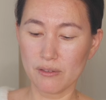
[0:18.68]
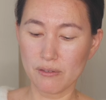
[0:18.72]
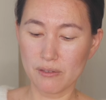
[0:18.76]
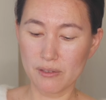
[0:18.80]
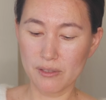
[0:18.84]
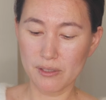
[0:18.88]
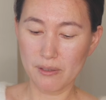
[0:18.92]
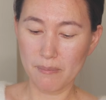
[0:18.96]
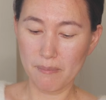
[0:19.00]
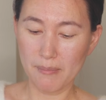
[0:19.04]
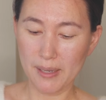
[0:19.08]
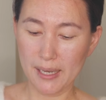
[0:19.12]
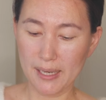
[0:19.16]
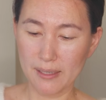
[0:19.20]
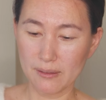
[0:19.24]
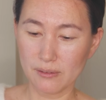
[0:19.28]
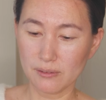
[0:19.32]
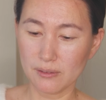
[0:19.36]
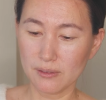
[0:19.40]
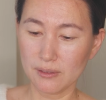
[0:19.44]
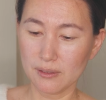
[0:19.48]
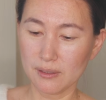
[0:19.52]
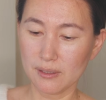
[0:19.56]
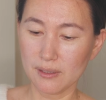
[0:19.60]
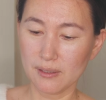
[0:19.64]

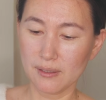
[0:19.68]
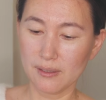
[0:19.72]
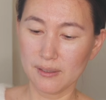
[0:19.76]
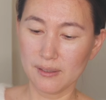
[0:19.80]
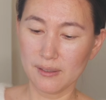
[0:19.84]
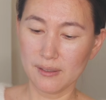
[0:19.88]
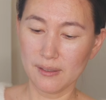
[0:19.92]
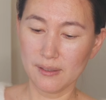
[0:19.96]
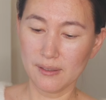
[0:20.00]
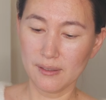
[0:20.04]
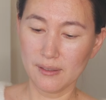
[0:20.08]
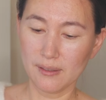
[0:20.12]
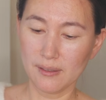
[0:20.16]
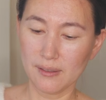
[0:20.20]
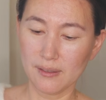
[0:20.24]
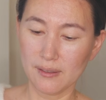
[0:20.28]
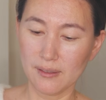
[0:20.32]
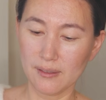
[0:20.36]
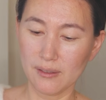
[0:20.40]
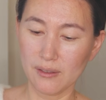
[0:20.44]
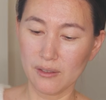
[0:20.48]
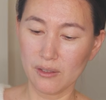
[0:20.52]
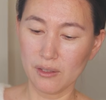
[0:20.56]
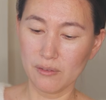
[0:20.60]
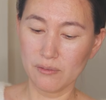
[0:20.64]
amount
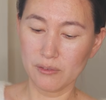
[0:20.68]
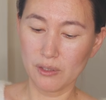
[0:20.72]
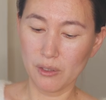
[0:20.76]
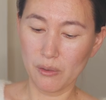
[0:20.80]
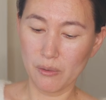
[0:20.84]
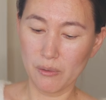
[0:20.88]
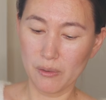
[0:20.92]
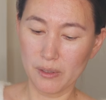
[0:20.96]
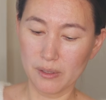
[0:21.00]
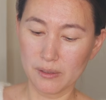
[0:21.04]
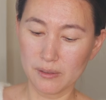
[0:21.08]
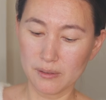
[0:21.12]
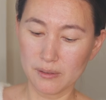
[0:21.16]
of the oil.